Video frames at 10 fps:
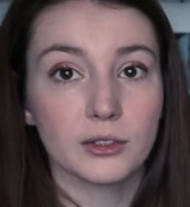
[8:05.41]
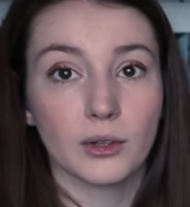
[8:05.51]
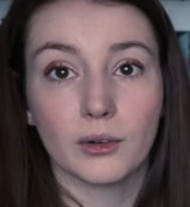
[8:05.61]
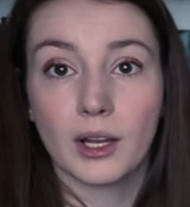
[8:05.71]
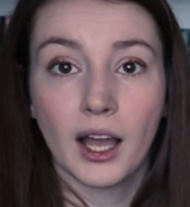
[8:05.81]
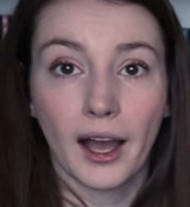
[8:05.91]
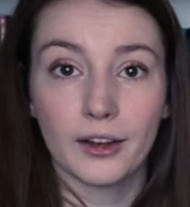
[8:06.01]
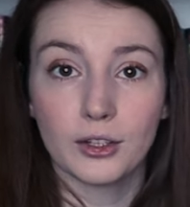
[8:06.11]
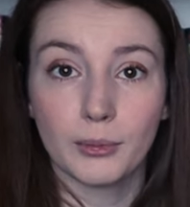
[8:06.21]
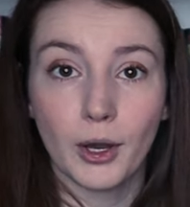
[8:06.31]
so
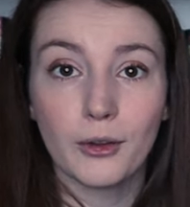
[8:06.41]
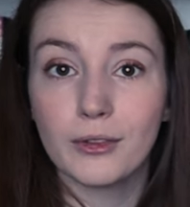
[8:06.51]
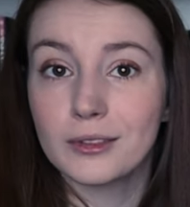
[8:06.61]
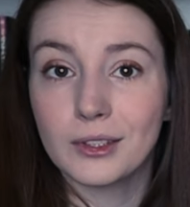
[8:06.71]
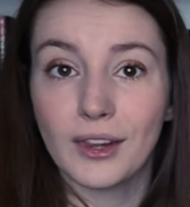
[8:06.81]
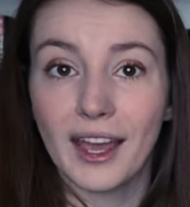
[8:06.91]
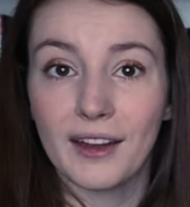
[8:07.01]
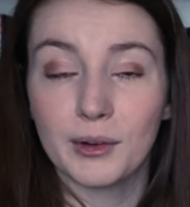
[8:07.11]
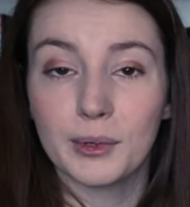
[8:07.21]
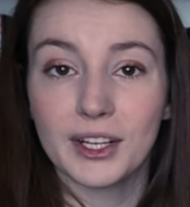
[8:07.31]
I'll do both so that
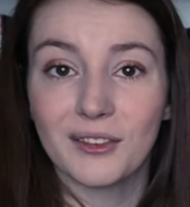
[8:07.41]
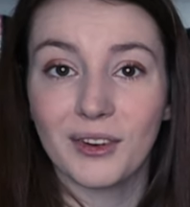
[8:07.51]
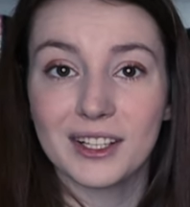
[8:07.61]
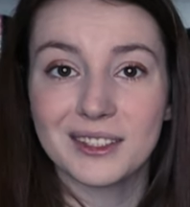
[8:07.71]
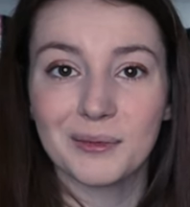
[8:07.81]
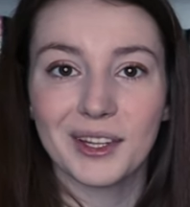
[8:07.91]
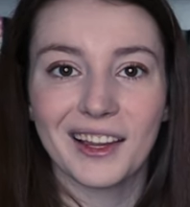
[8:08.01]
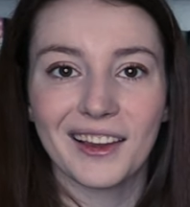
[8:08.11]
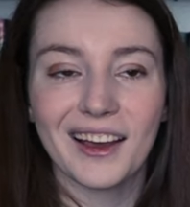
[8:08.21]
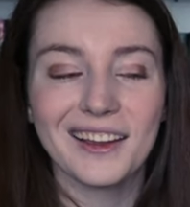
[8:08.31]
everybody can find something
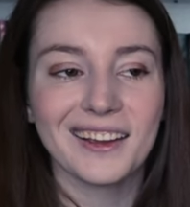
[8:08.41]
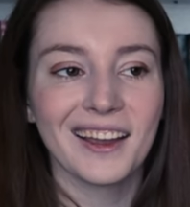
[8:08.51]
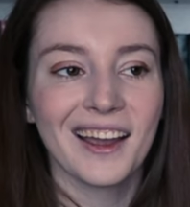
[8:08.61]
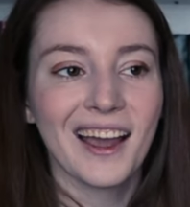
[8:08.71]
they like.